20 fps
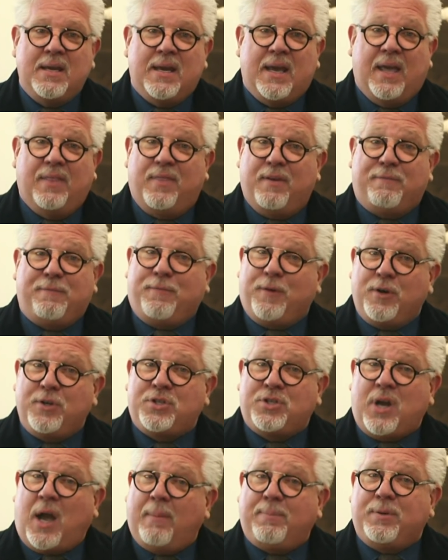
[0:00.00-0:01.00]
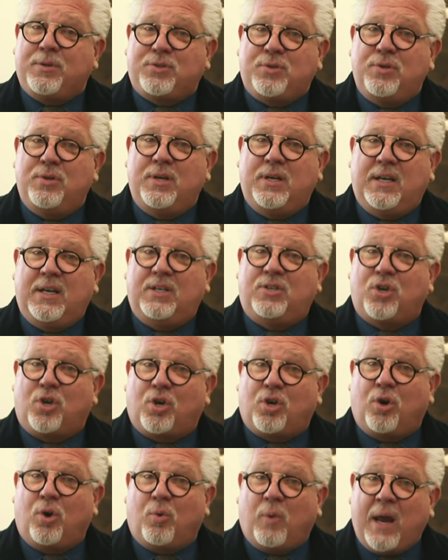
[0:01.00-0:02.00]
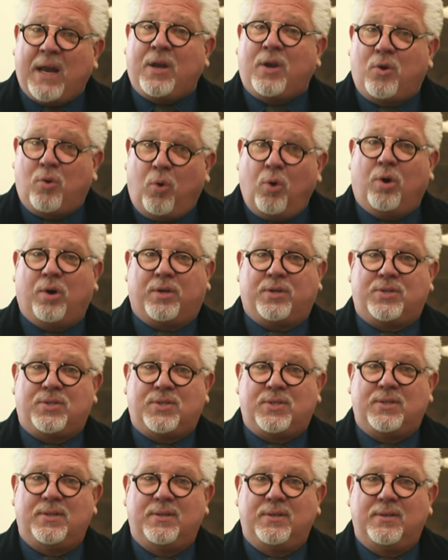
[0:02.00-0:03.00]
And the first opportunity to correct course,